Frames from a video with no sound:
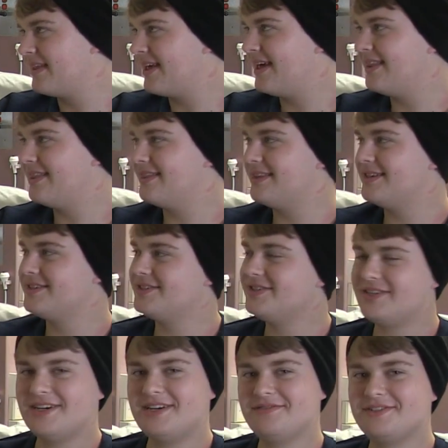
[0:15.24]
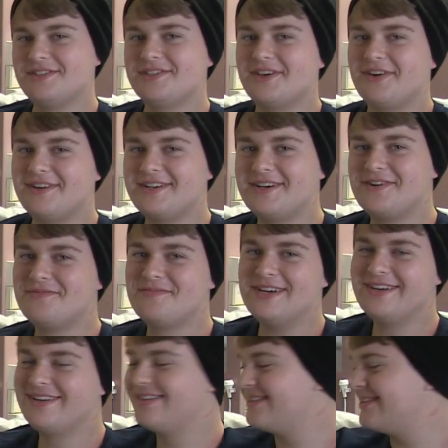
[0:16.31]
and this is Jean. She's going to help me.
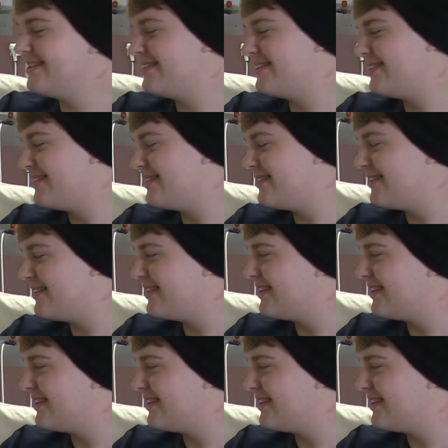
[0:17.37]
Hi,